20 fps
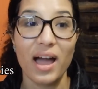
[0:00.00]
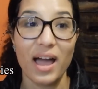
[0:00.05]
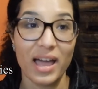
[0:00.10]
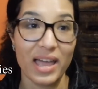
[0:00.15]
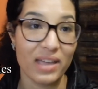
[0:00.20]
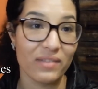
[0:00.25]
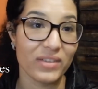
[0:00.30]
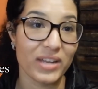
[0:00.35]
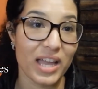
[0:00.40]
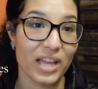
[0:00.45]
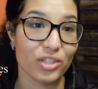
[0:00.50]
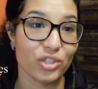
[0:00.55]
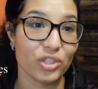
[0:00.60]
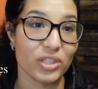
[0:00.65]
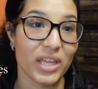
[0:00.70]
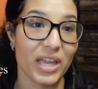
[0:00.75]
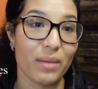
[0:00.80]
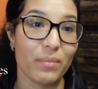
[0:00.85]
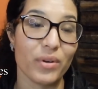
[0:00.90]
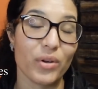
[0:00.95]
I have an
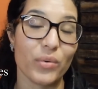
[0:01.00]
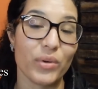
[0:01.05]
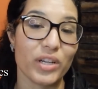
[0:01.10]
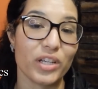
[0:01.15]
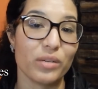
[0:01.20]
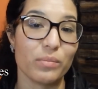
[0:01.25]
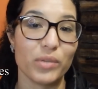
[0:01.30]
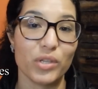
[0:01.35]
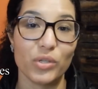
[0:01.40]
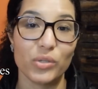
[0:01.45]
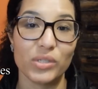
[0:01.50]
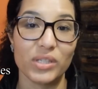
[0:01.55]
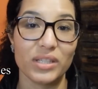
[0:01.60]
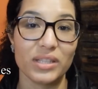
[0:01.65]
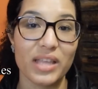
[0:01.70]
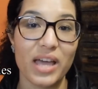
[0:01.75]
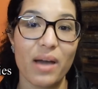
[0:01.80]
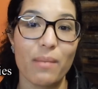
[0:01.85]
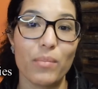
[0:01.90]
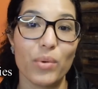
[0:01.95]
action camera. We're going to be
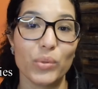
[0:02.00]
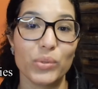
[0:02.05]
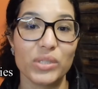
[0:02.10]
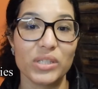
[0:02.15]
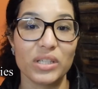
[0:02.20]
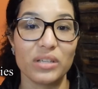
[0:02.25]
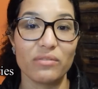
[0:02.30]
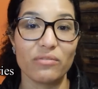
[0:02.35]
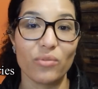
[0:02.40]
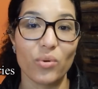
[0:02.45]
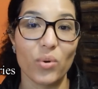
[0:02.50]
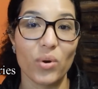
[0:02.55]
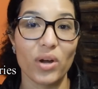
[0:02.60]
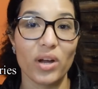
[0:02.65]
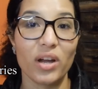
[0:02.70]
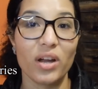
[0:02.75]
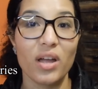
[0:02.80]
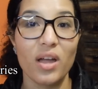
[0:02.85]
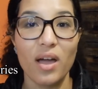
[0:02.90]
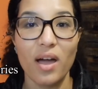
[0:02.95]
using that mostly
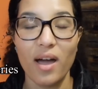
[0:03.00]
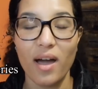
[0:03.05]
for